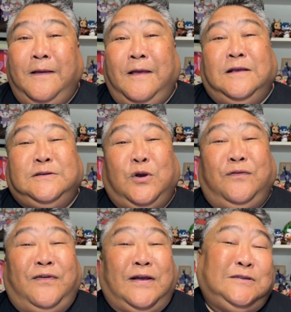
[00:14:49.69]
So
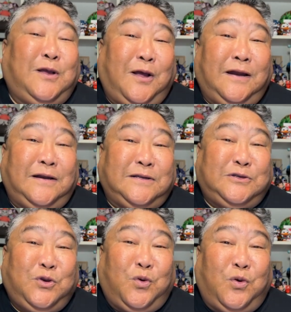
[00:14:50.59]
if I saw it in a
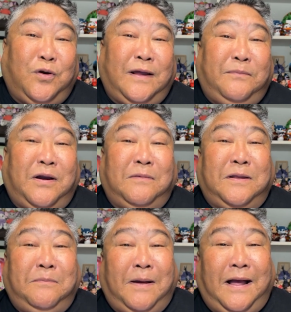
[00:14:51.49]
store, I'd probably
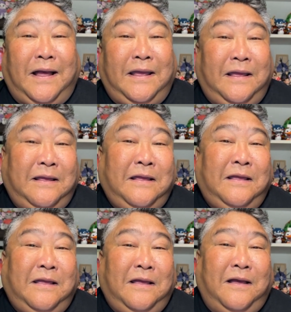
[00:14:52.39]
buy
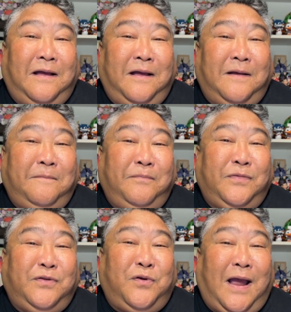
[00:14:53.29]

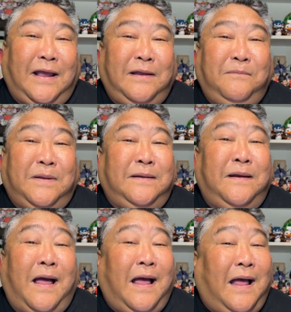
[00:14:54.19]
Kraken, but
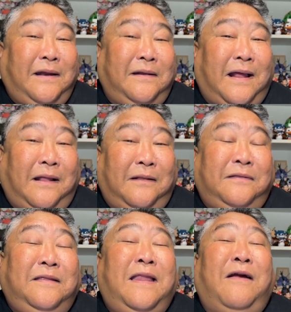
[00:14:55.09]
I'll
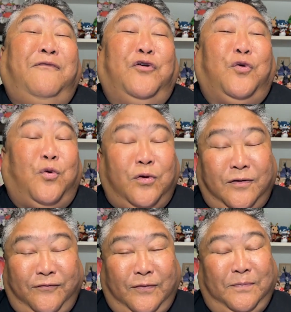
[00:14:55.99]
never order
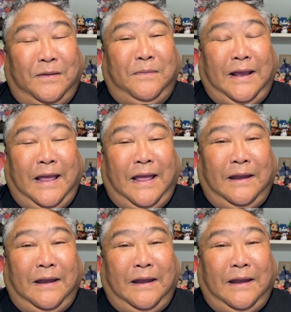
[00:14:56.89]
from them again.